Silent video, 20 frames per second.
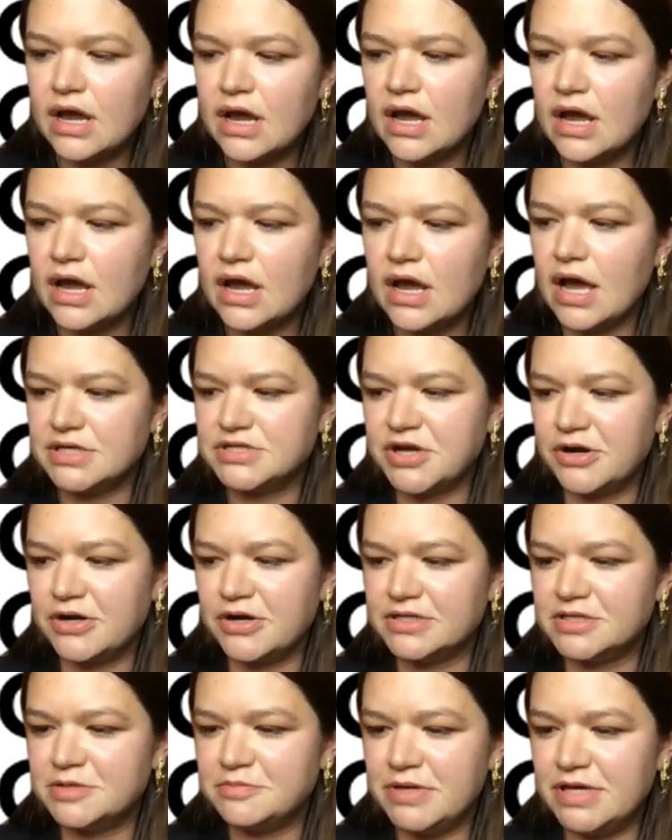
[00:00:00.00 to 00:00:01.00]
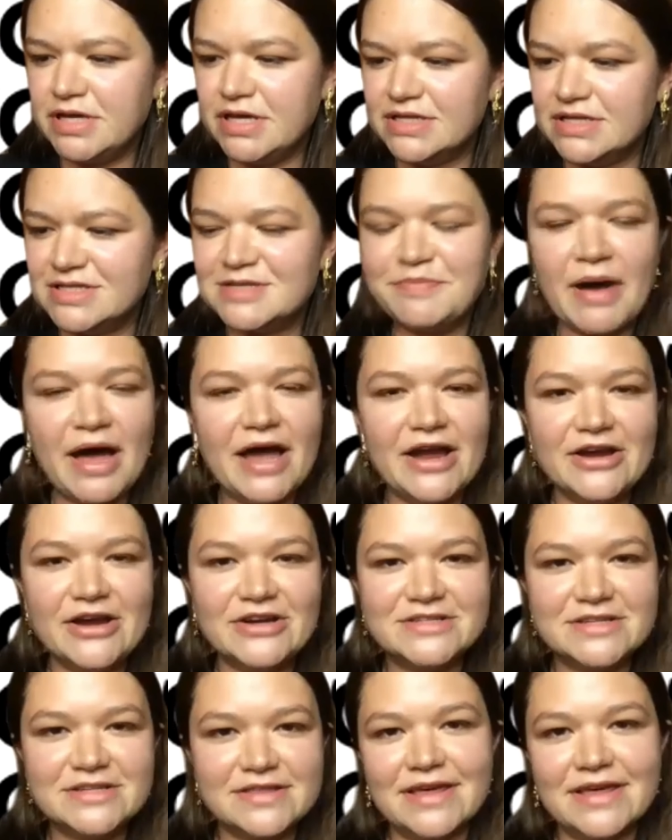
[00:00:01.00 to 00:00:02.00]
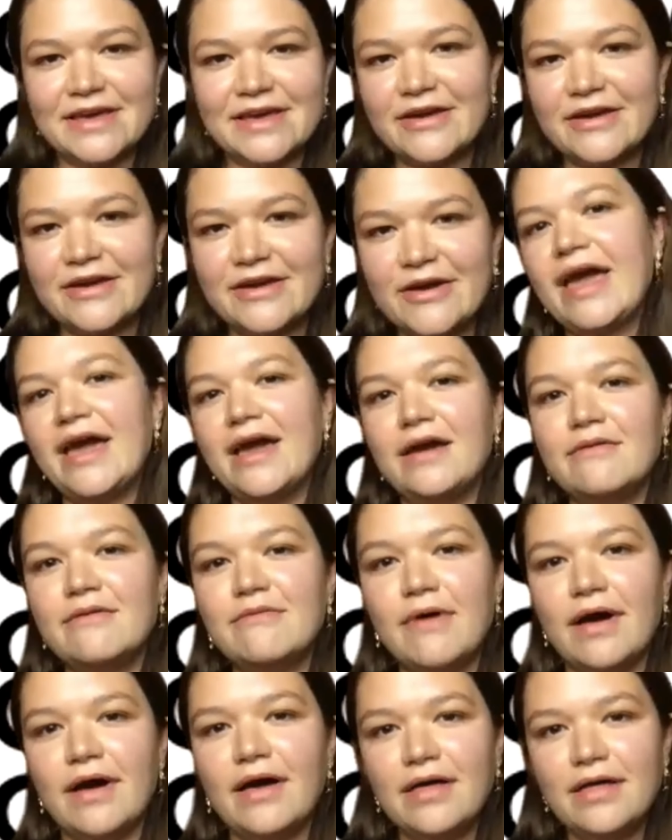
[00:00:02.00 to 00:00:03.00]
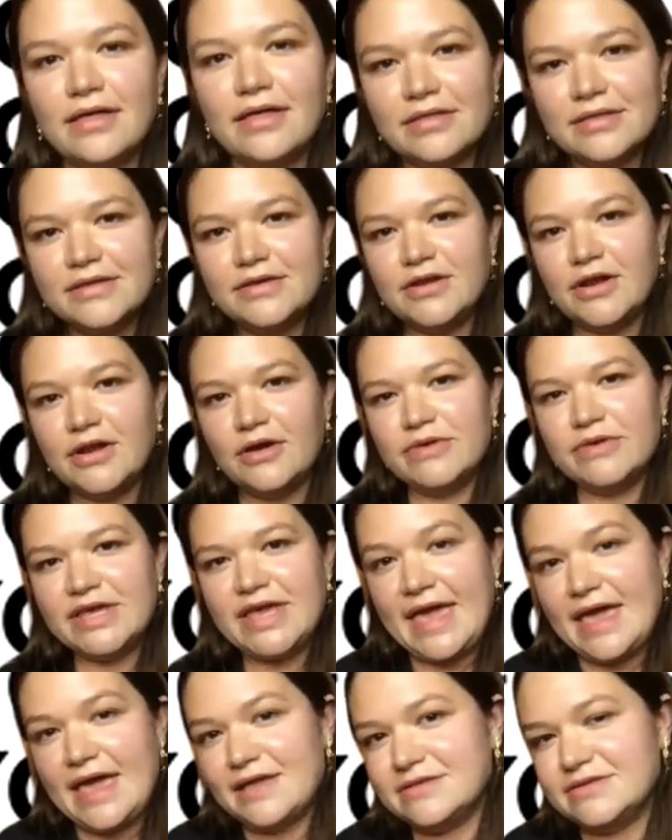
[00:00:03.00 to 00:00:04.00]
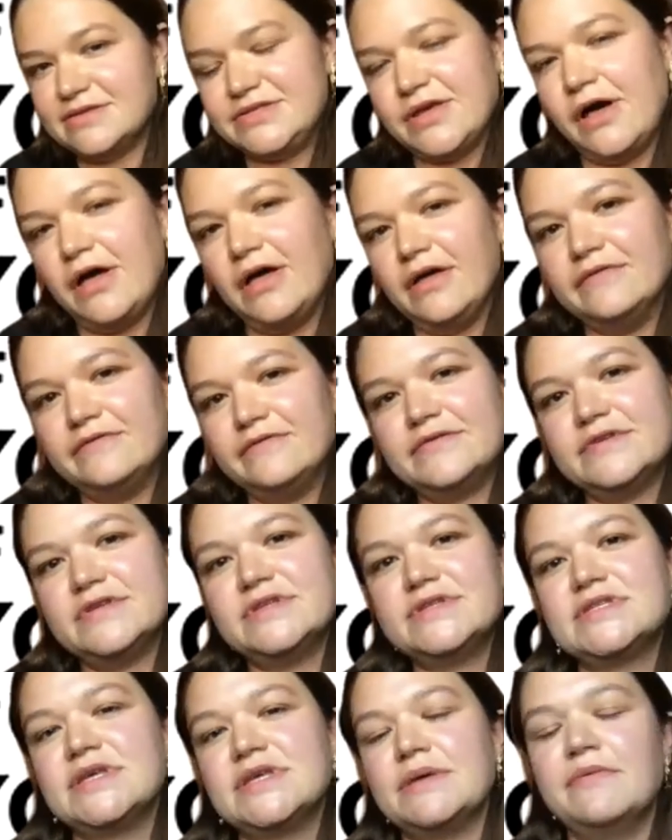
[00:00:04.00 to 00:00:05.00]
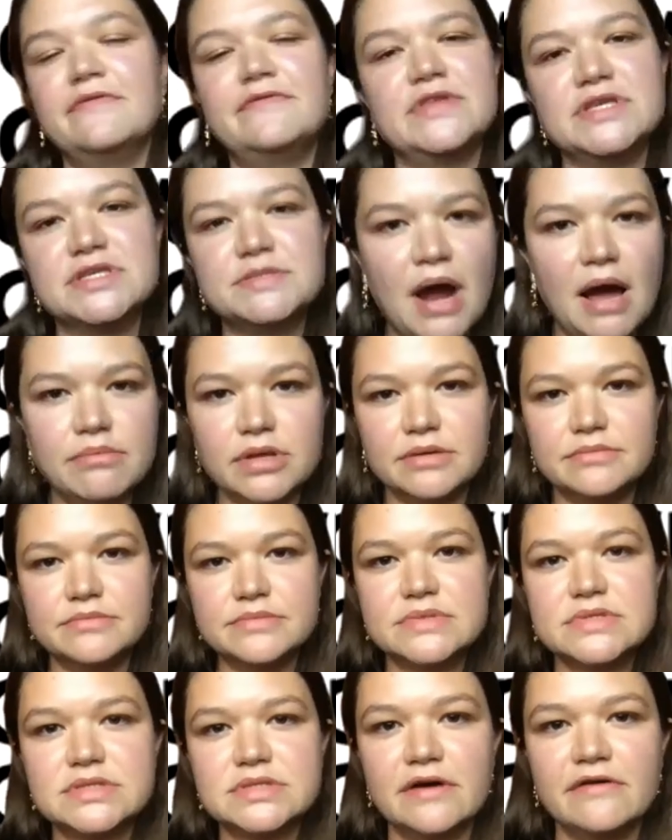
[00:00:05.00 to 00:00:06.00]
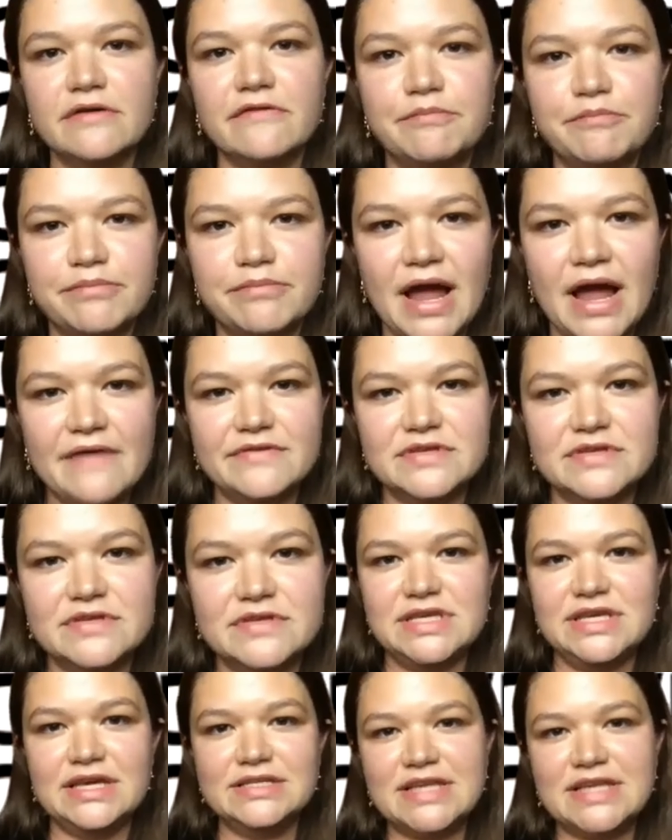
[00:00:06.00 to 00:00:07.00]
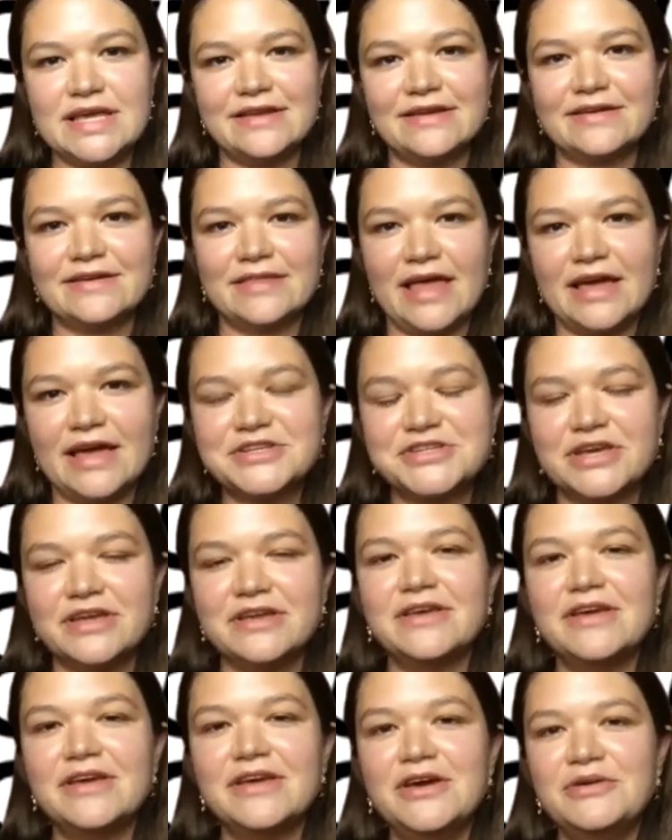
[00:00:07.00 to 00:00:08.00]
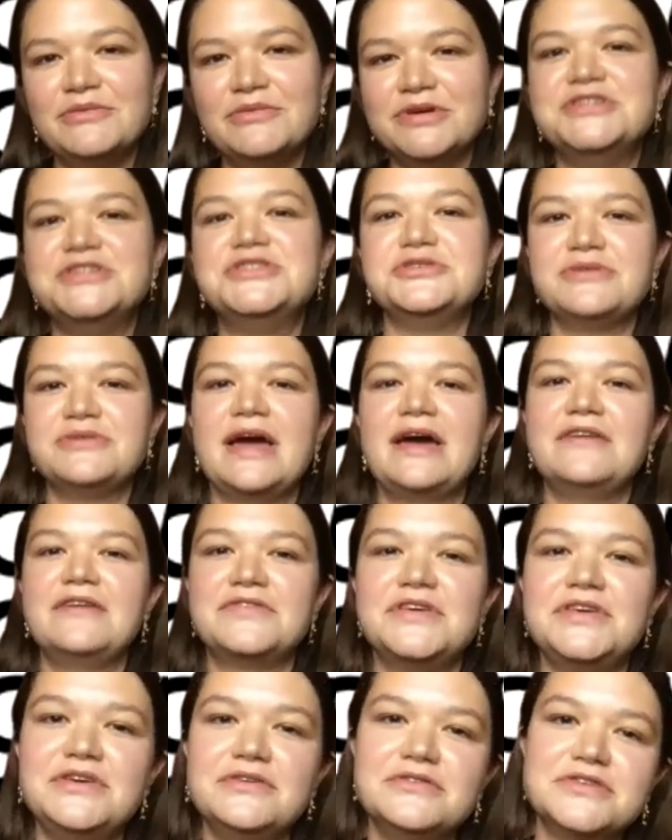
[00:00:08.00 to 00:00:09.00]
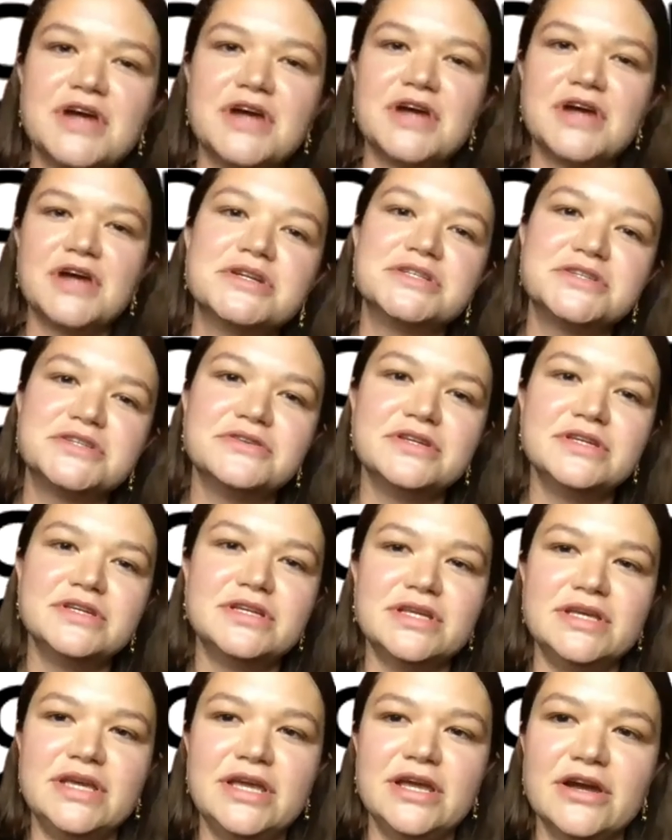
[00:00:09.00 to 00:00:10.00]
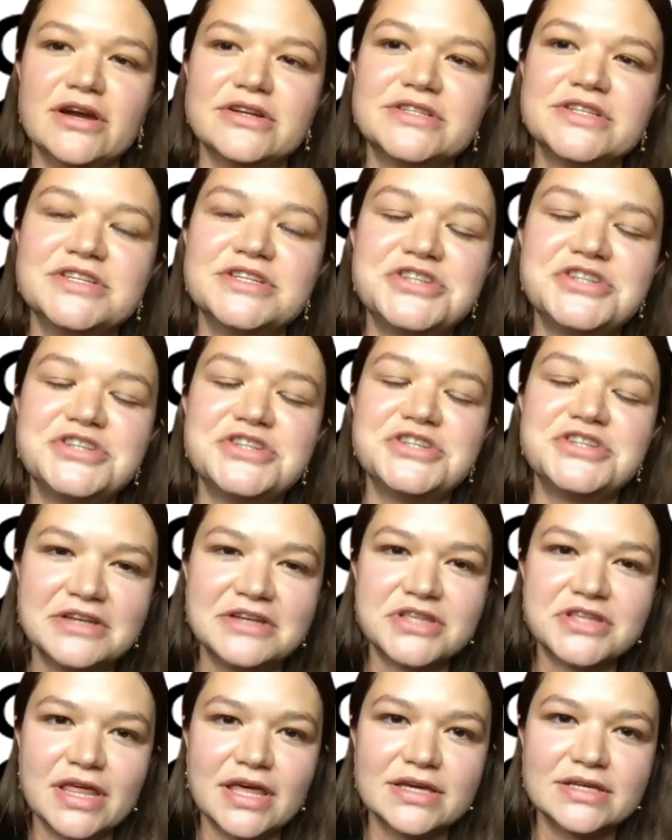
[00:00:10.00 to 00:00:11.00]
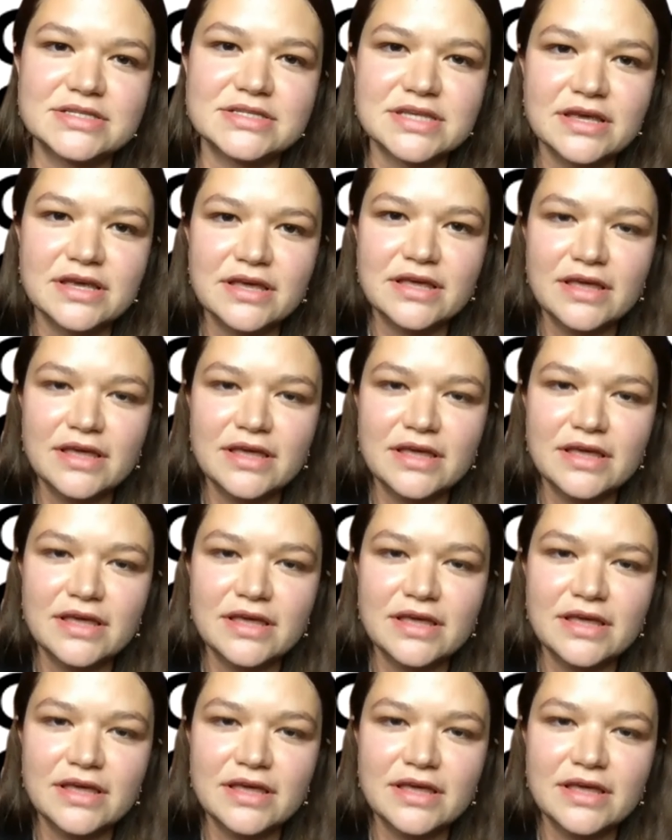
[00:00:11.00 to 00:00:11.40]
I started to be inspired to think, okay, well, you know, we can solve some of these problems of privacy and data collection. We do have a huge opportunity here to change things.